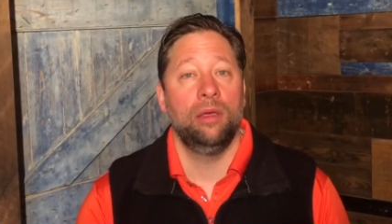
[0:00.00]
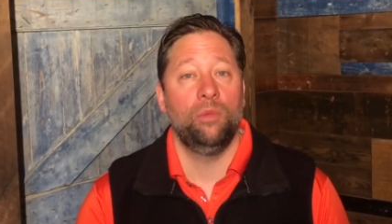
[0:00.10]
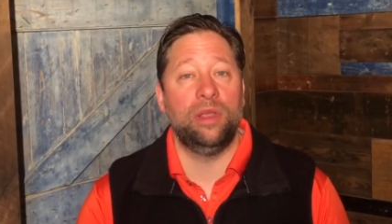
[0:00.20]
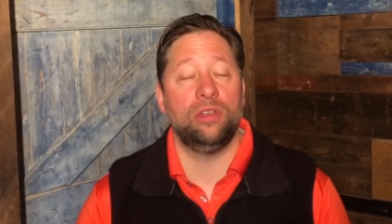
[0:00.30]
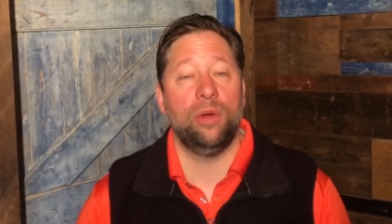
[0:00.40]

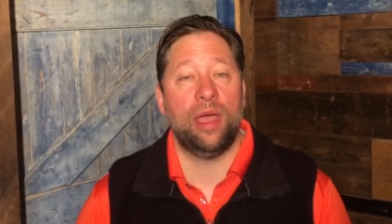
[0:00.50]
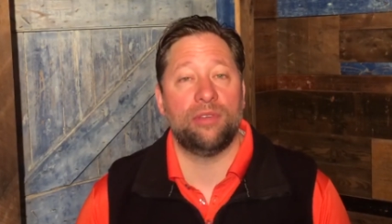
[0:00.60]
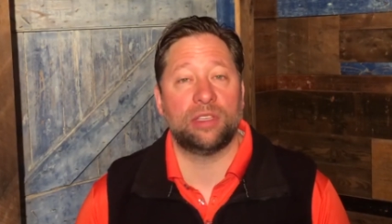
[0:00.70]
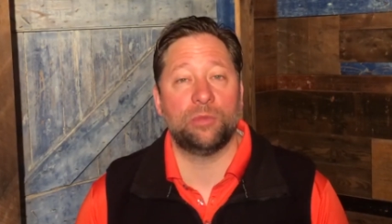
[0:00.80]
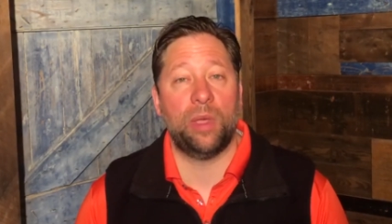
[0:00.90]
We do have
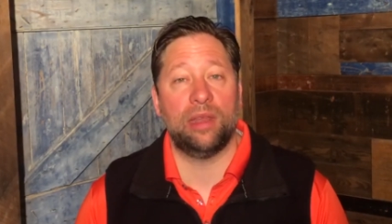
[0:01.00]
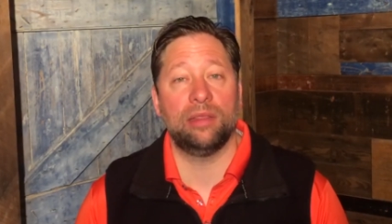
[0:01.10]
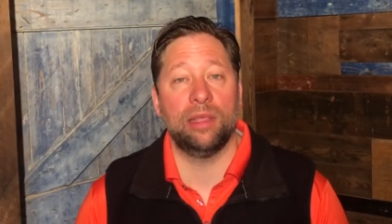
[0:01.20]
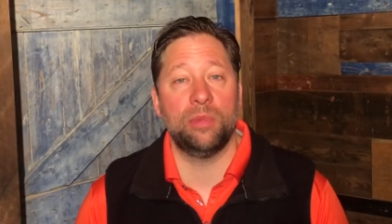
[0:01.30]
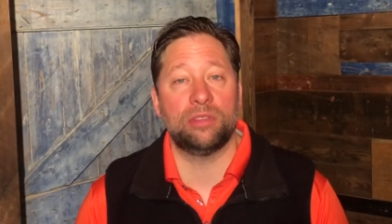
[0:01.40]
expanded
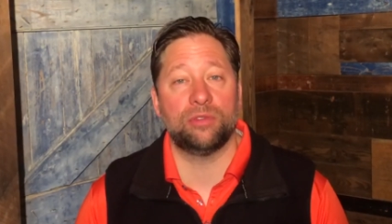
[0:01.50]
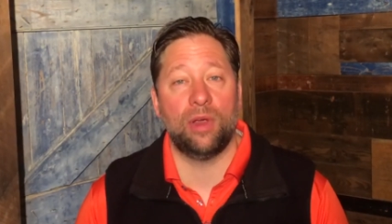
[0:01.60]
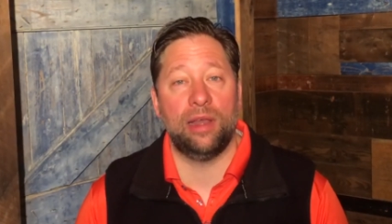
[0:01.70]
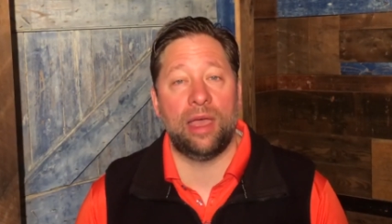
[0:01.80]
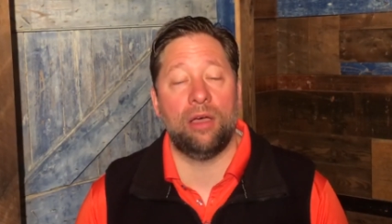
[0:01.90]
limits
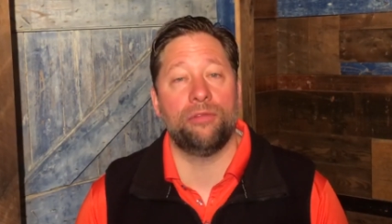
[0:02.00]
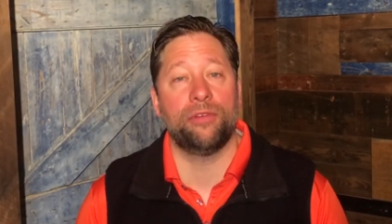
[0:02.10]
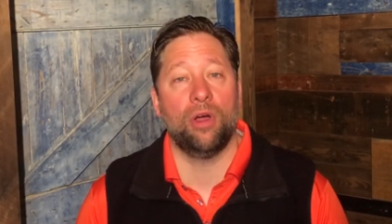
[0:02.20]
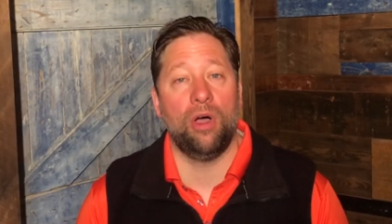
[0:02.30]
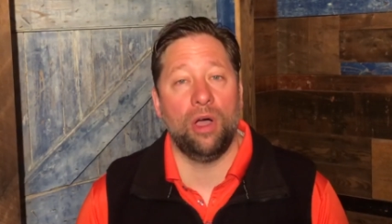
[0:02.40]
right now
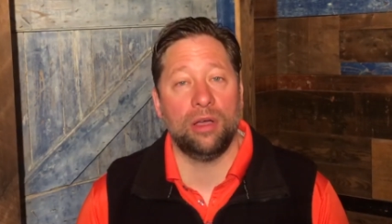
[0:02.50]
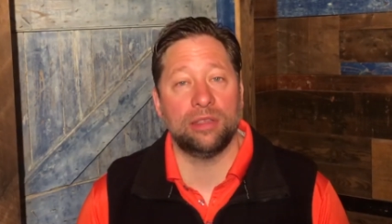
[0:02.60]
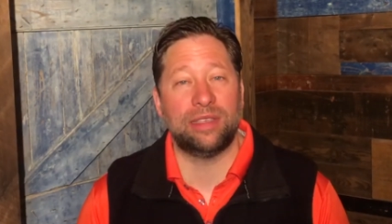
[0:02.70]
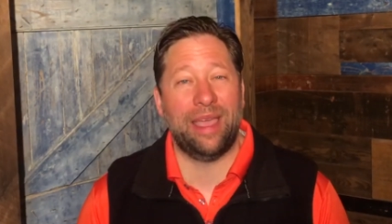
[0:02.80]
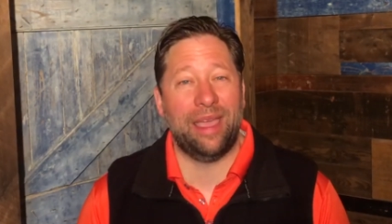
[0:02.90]
for
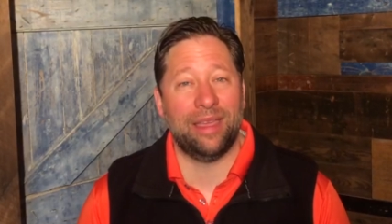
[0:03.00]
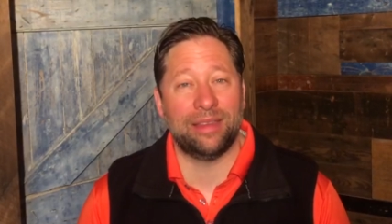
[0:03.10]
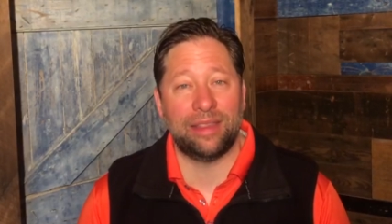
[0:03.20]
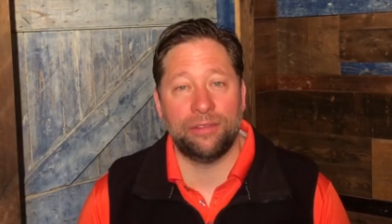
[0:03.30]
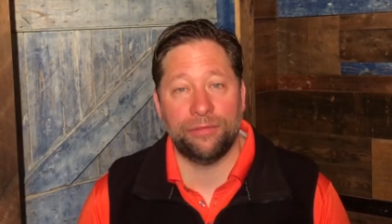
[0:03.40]
hogs
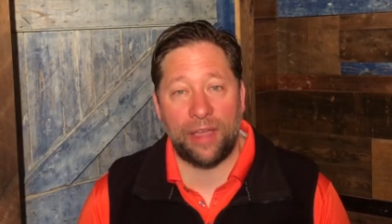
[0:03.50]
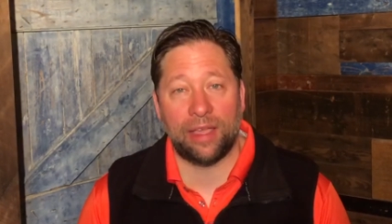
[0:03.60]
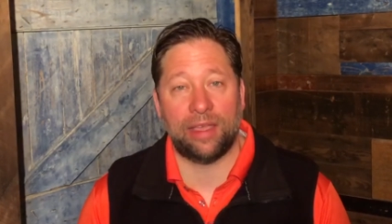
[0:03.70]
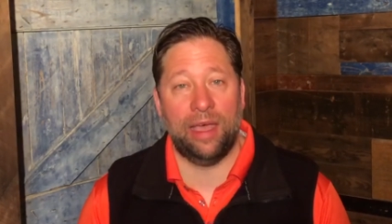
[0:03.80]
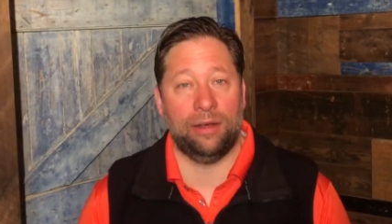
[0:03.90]
and
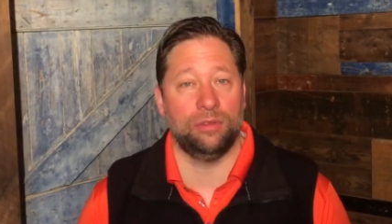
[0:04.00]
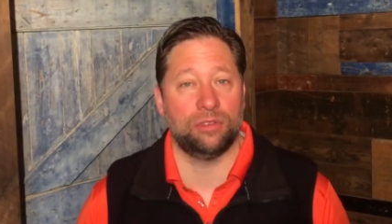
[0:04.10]
fat cattle.